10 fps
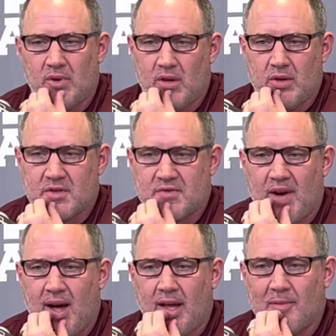He was
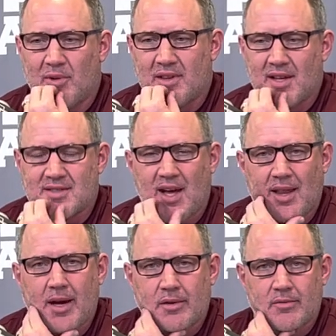fine, but that's not
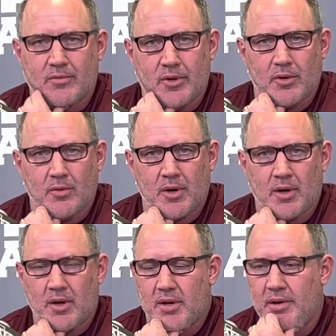like real
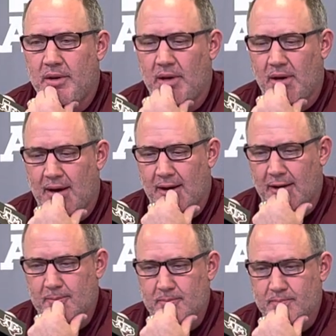work.
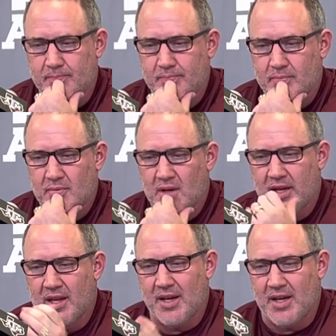And
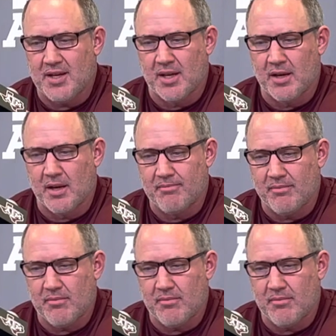then he did a